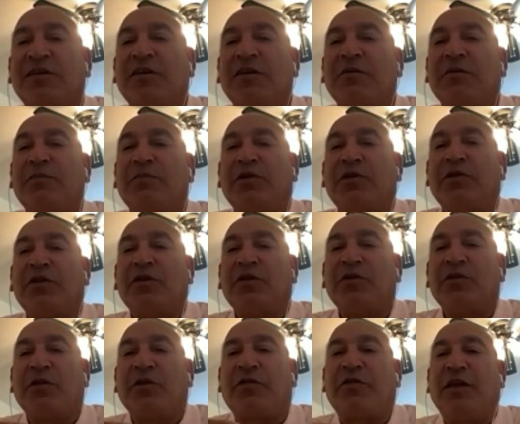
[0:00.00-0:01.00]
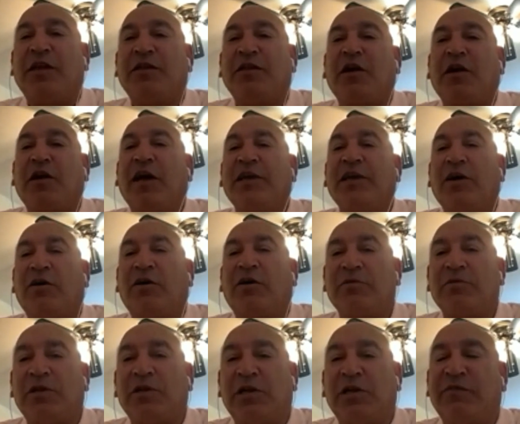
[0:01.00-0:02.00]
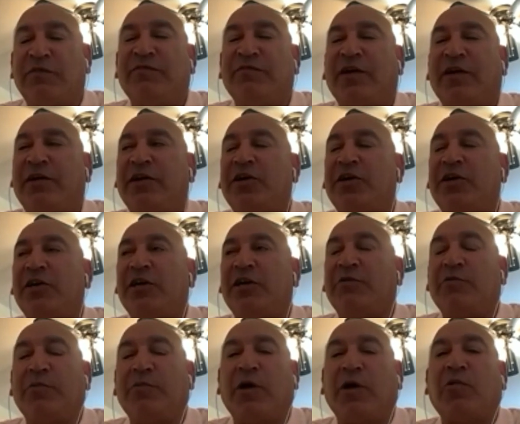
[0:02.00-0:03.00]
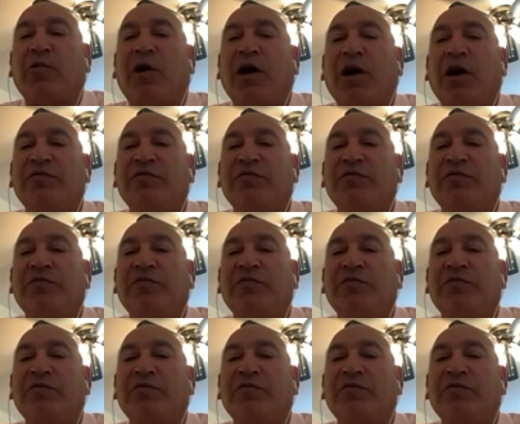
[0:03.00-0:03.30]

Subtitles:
But the thing that I learned very early with my wife,